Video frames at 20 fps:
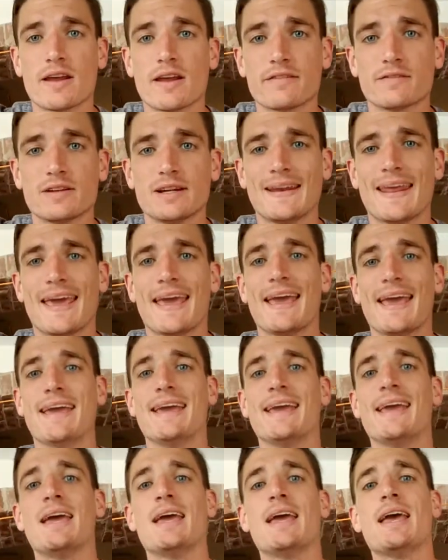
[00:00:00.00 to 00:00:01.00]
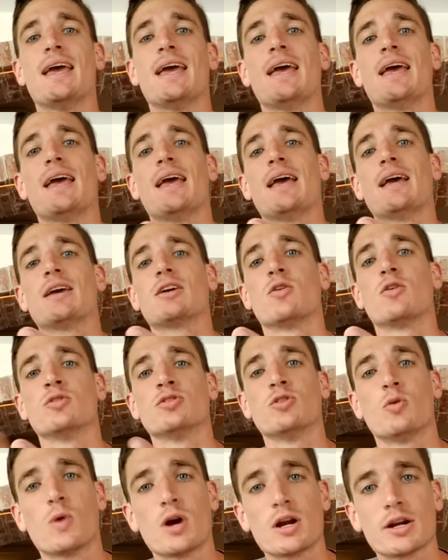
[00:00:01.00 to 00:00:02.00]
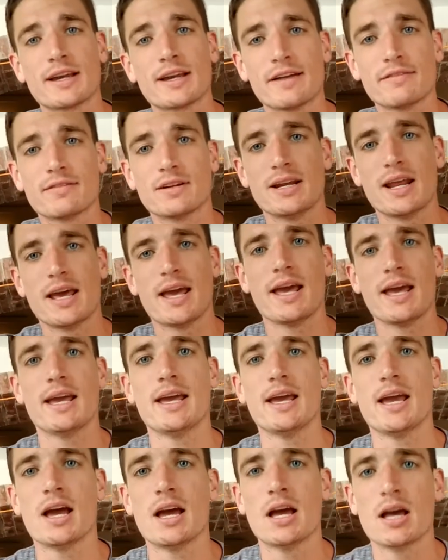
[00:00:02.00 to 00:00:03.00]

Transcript: every day, going to work every day.